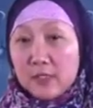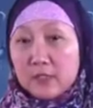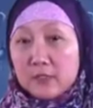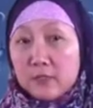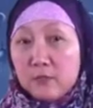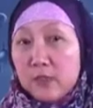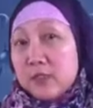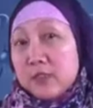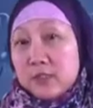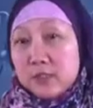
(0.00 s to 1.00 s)
And I said,
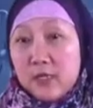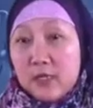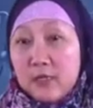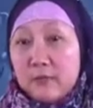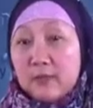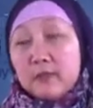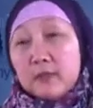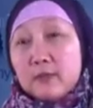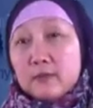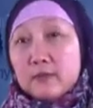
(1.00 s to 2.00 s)
what is Islam?
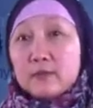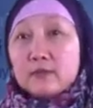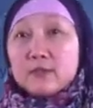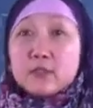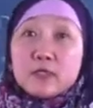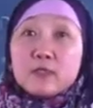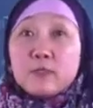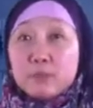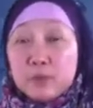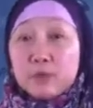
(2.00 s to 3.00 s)
And then, started
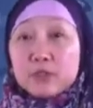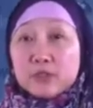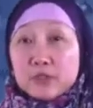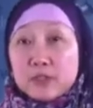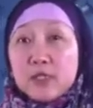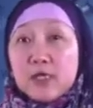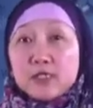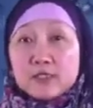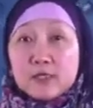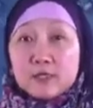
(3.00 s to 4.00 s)
the books and
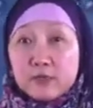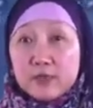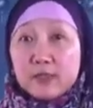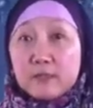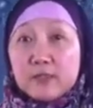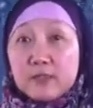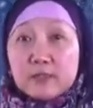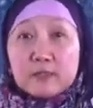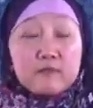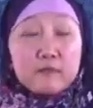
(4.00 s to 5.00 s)
start giving
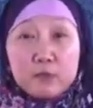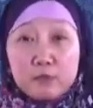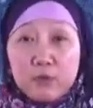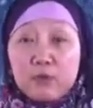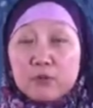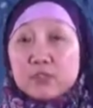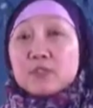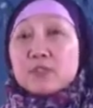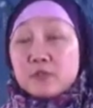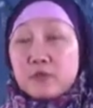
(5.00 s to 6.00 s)
me books
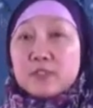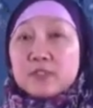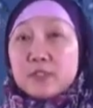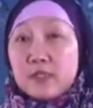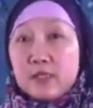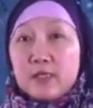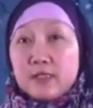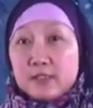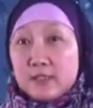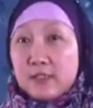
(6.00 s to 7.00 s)
and stories and things.